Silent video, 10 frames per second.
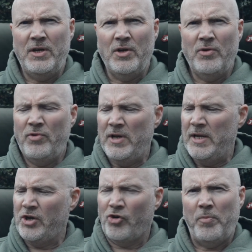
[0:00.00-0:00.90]
going to
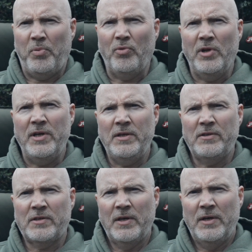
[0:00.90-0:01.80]
really cripple
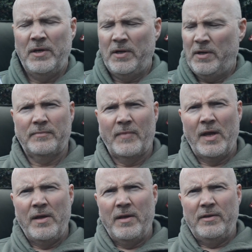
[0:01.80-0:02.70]
these.
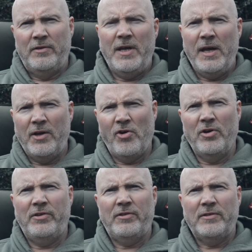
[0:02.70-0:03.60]
So yeah
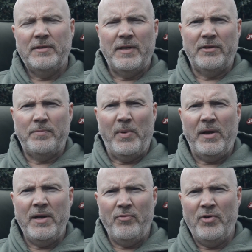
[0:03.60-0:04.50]
guys, that's
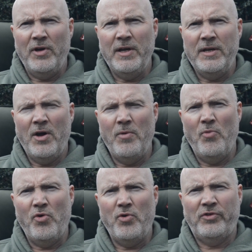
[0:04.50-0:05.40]
about it really, no
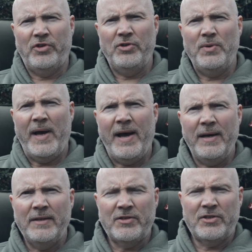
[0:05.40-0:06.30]
more to
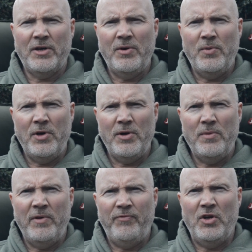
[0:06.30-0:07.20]
add.
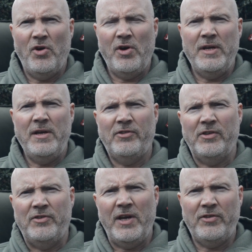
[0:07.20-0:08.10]
So if you got any
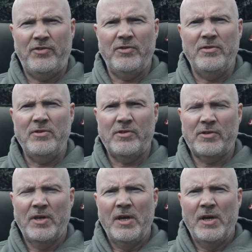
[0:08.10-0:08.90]
suggestions